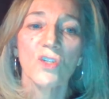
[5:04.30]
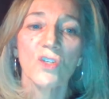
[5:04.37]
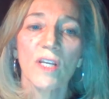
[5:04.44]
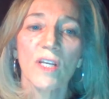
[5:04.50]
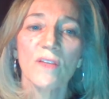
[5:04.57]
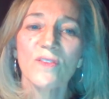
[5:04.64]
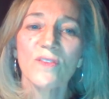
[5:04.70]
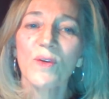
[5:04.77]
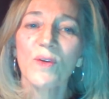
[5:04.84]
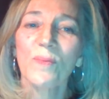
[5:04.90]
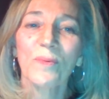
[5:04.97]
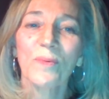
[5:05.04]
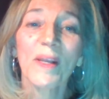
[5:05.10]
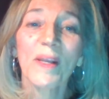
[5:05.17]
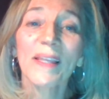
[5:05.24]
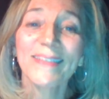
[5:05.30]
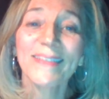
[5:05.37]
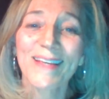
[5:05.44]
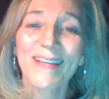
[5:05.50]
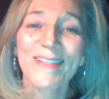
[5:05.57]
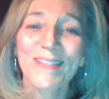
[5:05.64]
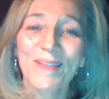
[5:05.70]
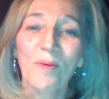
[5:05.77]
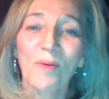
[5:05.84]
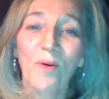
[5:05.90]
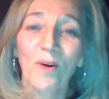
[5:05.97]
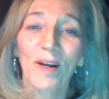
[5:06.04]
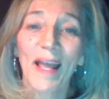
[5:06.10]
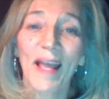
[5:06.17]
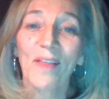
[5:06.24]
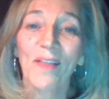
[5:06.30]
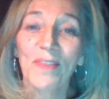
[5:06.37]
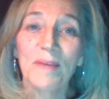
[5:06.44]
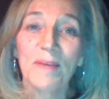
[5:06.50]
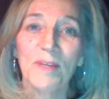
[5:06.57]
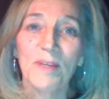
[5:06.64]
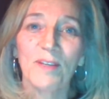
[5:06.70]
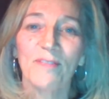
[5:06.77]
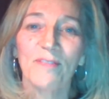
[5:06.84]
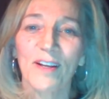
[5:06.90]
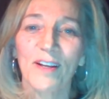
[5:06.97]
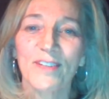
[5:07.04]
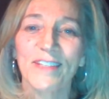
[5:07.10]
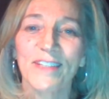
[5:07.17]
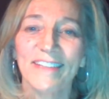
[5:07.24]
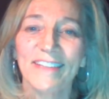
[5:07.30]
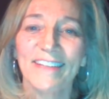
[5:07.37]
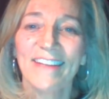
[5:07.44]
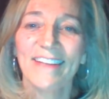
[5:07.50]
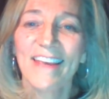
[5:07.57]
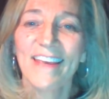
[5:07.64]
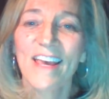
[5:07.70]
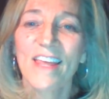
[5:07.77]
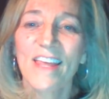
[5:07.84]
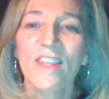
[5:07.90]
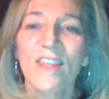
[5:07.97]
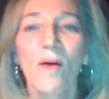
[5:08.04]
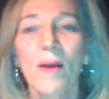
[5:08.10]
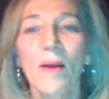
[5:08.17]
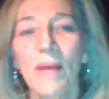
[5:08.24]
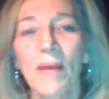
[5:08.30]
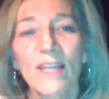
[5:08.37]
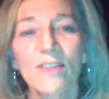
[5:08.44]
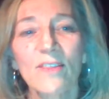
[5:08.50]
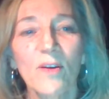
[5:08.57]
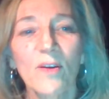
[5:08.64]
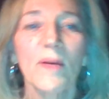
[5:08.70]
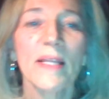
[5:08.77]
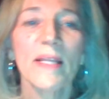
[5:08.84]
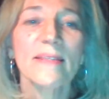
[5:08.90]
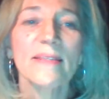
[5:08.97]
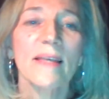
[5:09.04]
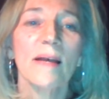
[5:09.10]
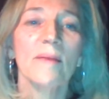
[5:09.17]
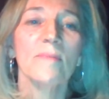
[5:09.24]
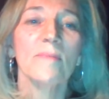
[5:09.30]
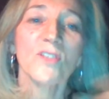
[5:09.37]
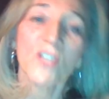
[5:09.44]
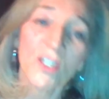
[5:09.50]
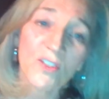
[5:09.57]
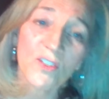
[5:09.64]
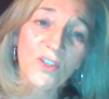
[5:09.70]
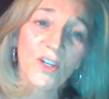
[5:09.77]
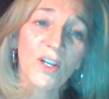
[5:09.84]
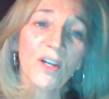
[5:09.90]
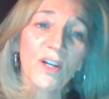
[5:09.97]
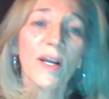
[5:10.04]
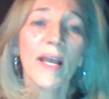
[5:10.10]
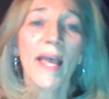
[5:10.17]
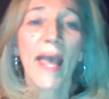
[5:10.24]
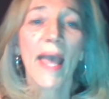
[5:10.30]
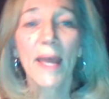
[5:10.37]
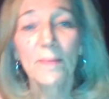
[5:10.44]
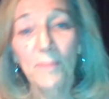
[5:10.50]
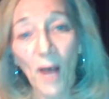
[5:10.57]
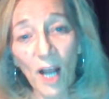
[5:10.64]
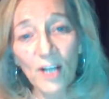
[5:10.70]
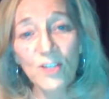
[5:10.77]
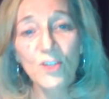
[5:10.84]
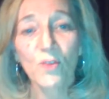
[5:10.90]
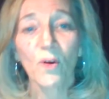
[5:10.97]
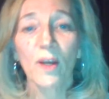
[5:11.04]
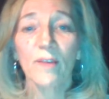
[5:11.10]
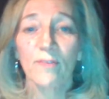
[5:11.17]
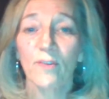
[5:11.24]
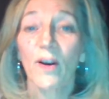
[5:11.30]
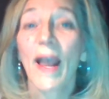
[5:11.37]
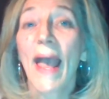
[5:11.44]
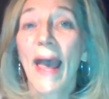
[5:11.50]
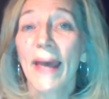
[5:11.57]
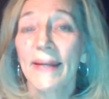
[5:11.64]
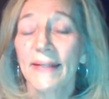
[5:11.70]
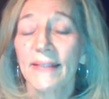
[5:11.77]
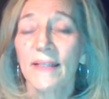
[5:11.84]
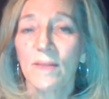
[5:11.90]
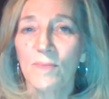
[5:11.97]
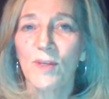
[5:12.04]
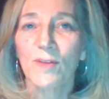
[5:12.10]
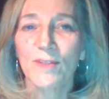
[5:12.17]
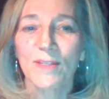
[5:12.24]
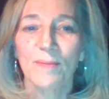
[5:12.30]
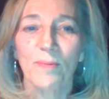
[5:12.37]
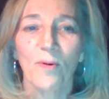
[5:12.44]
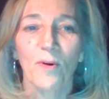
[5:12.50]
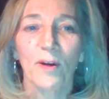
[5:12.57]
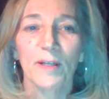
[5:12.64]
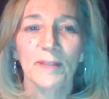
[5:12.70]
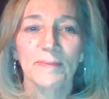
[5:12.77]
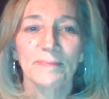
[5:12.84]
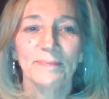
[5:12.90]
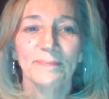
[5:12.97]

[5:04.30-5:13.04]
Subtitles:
Chicken soup really does support healthy immune function, though I might throw in some ginger and bok choy for added immune support.